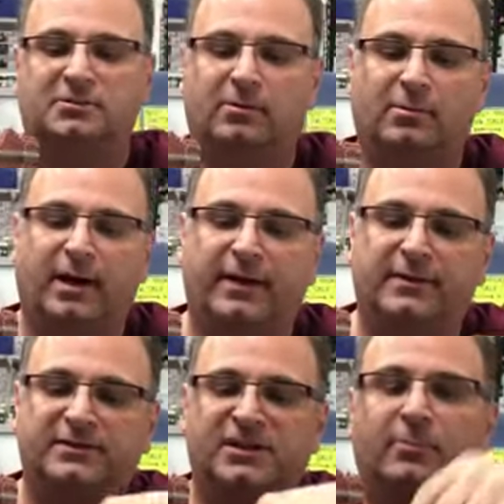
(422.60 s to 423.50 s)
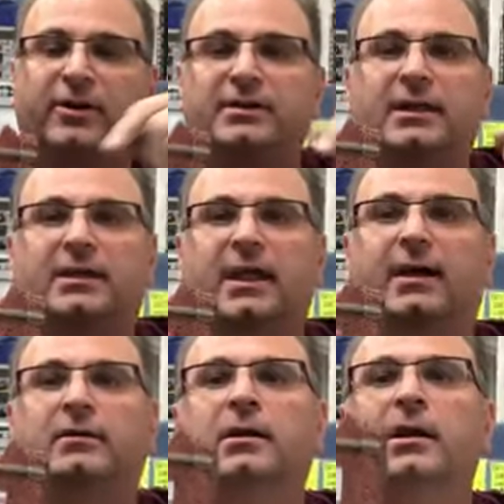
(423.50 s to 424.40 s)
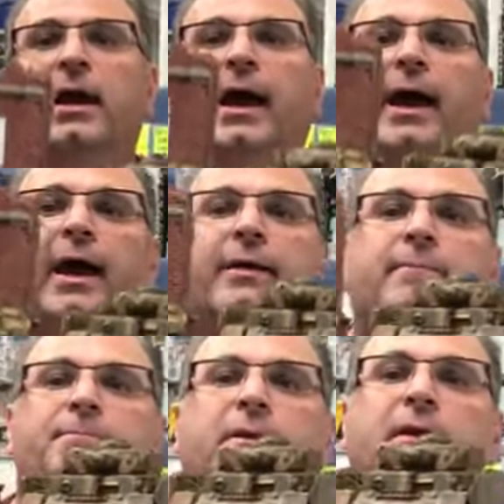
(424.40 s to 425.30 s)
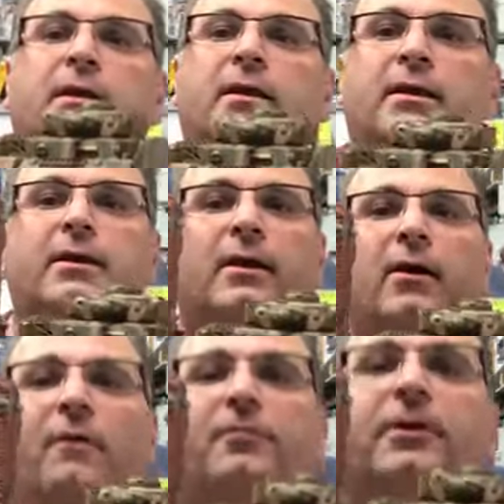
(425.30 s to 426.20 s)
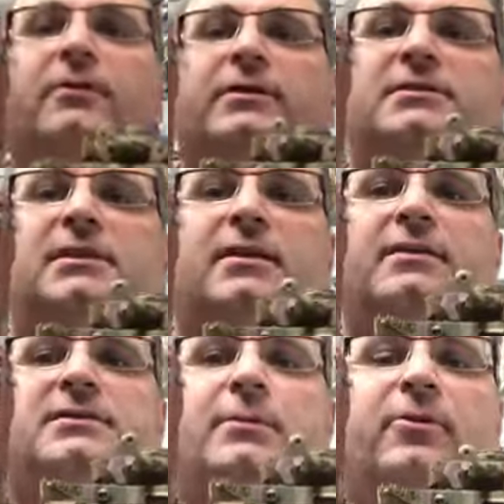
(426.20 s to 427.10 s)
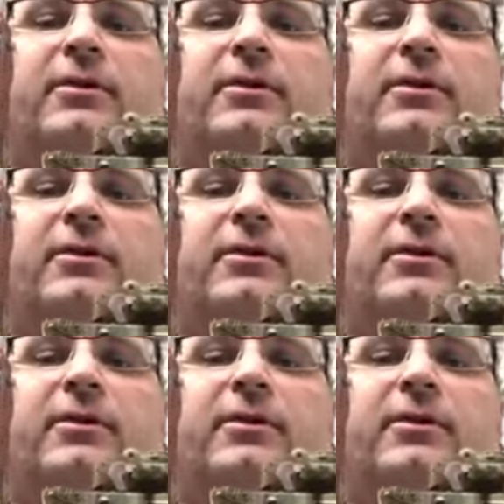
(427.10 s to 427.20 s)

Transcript: of mine the Zimmerit decal, and hopefully you can see the Zimmerit